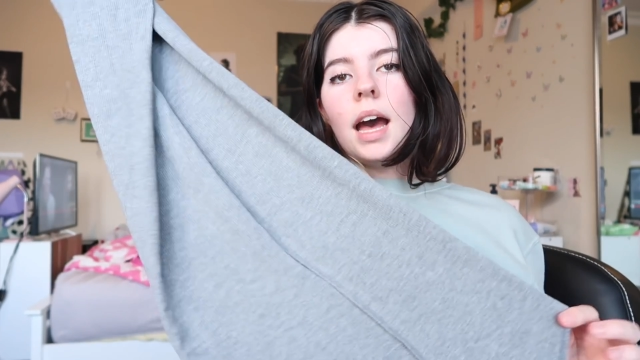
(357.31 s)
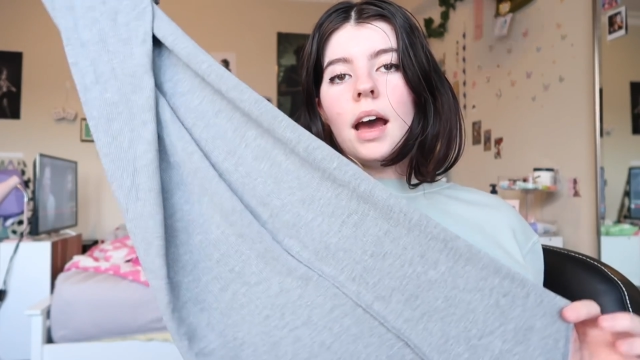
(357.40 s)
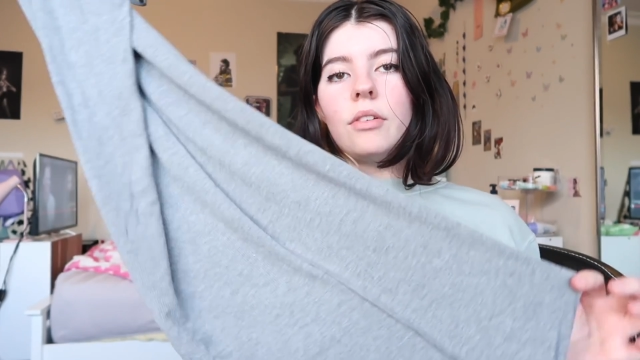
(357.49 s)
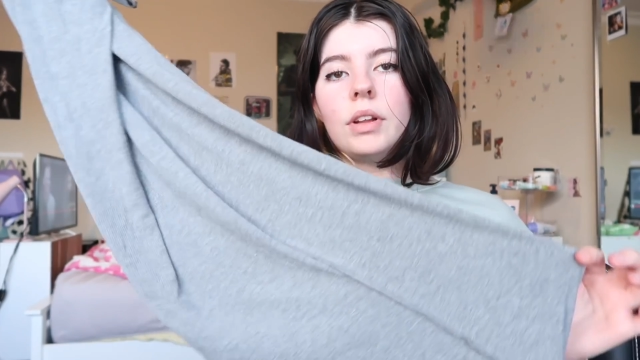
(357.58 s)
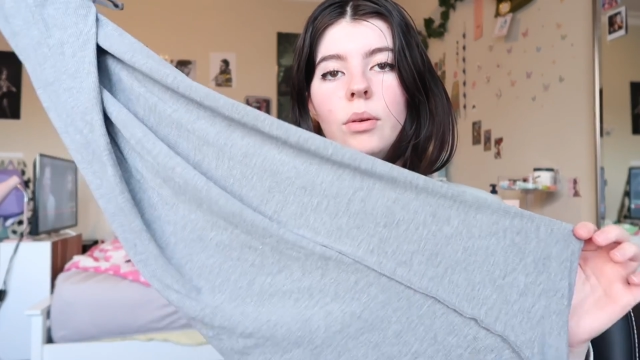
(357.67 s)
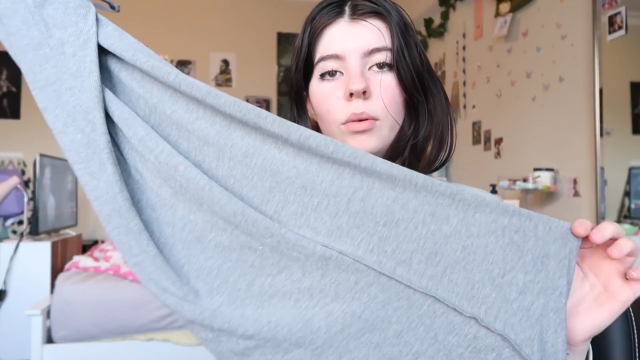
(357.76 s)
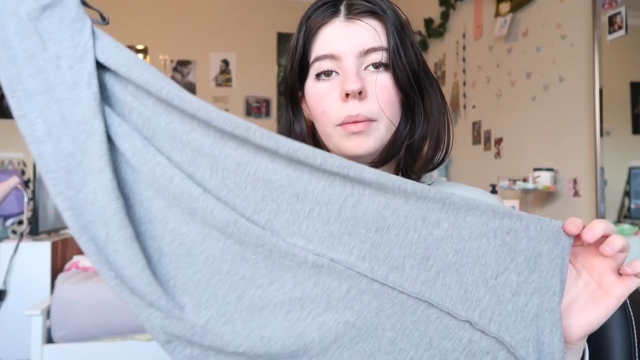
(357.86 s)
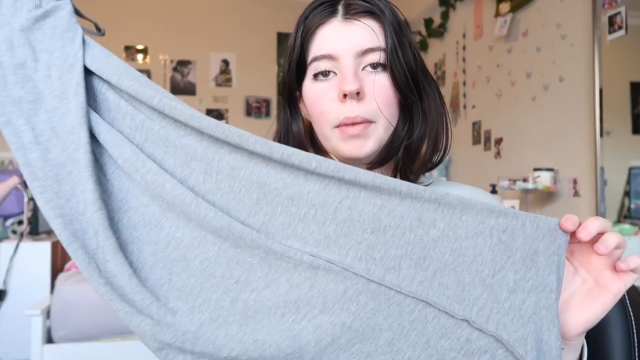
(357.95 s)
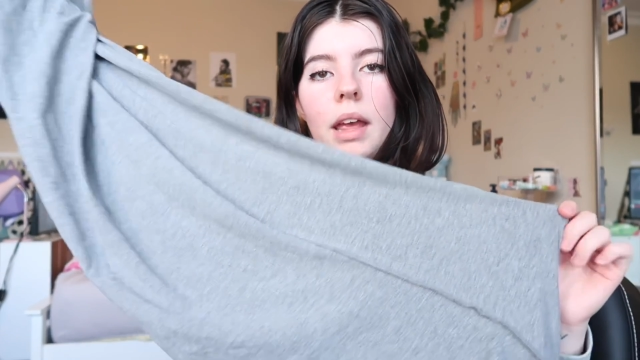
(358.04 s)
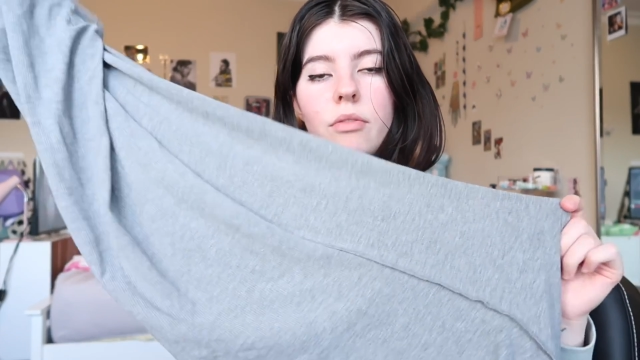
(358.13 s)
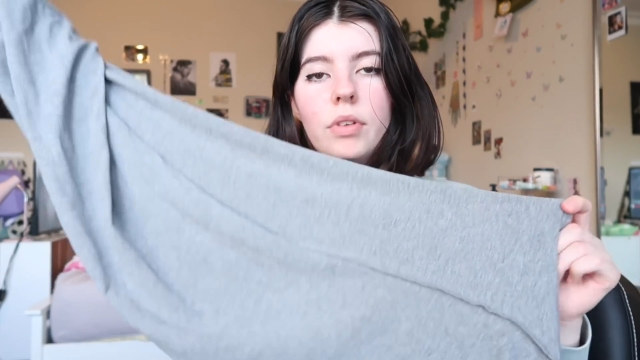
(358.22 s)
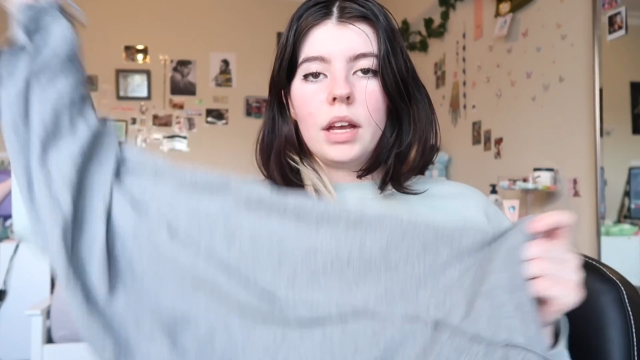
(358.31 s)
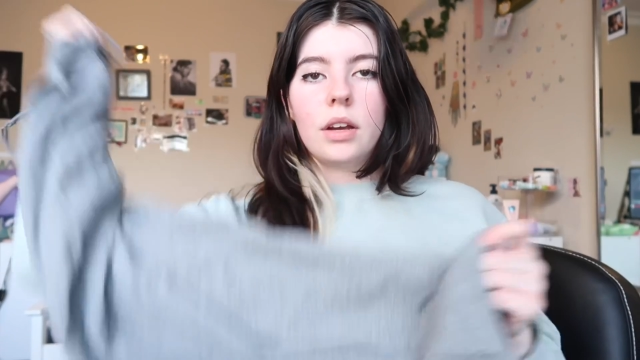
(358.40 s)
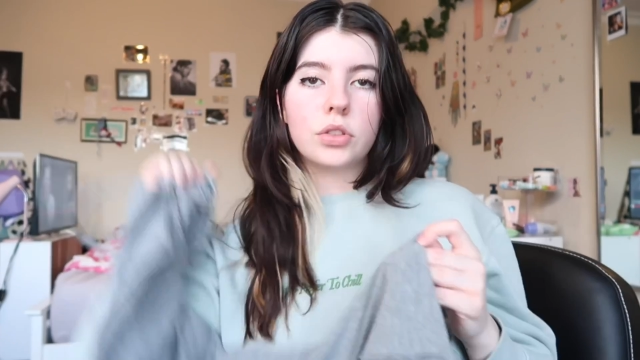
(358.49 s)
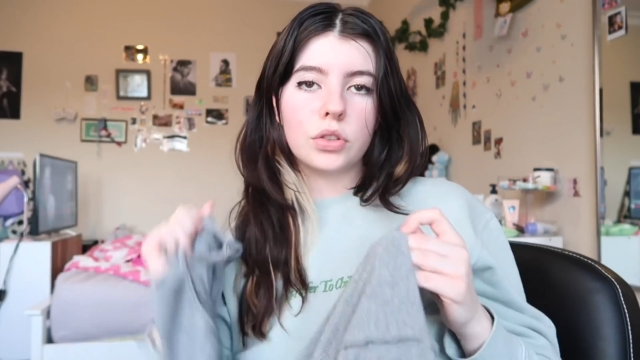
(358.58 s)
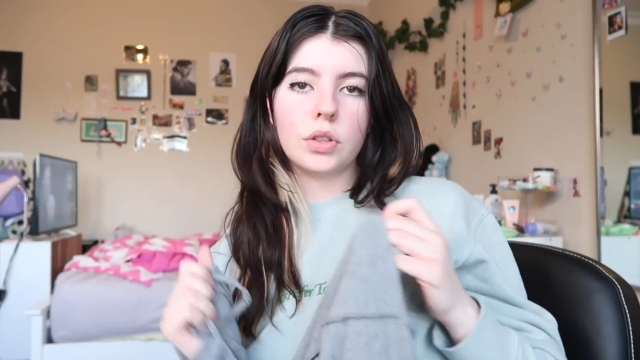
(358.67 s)
I really want to make a
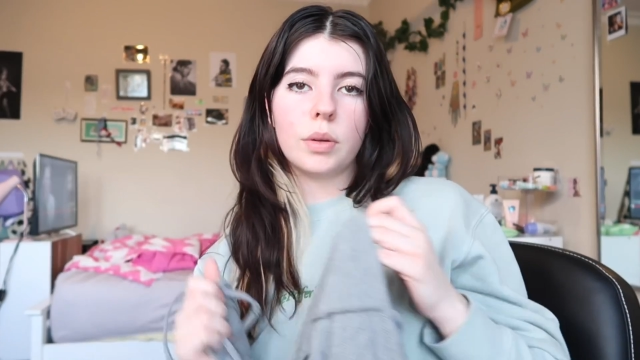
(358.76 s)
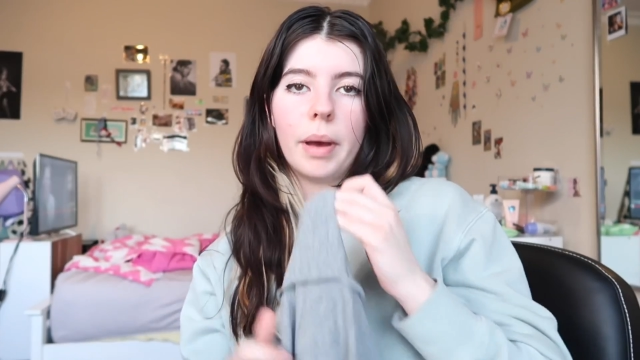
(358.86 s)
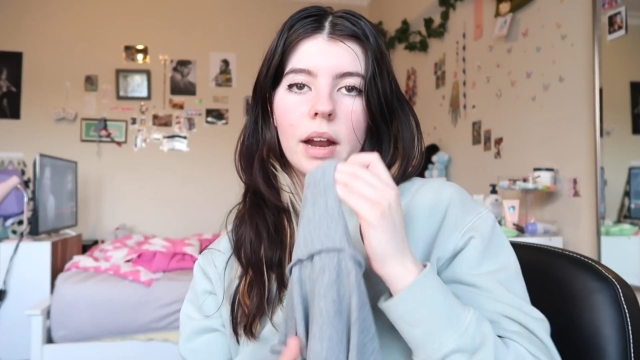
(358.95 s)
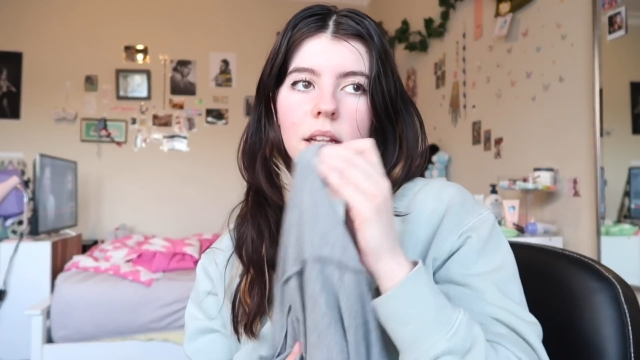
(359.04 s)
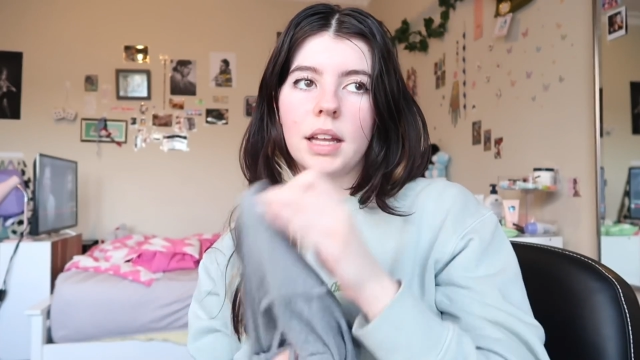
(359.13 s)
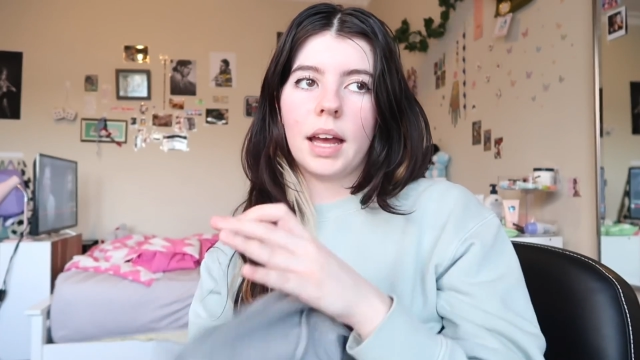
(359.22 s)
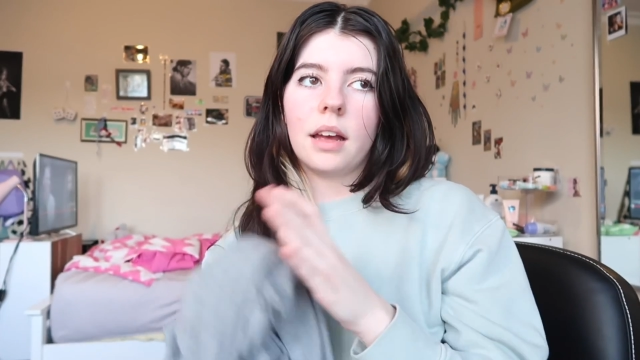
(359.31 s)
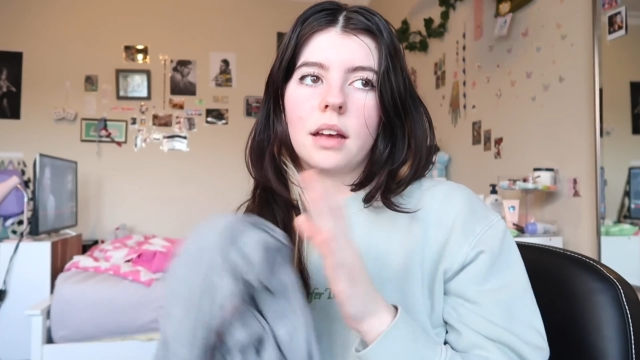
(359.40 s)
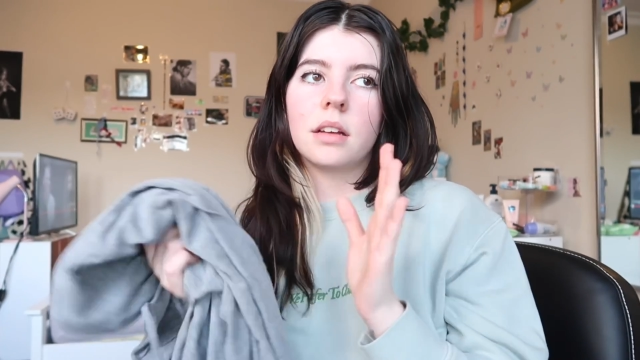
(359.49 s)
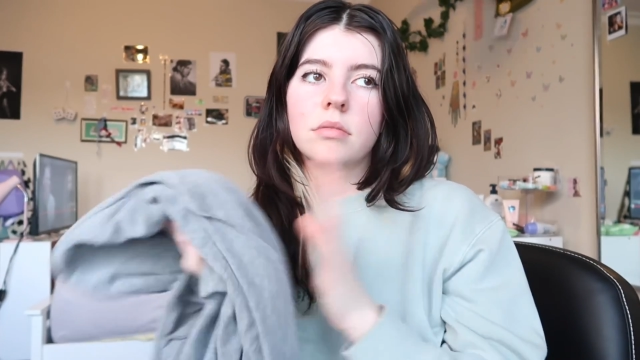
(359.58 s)
video soon about it, like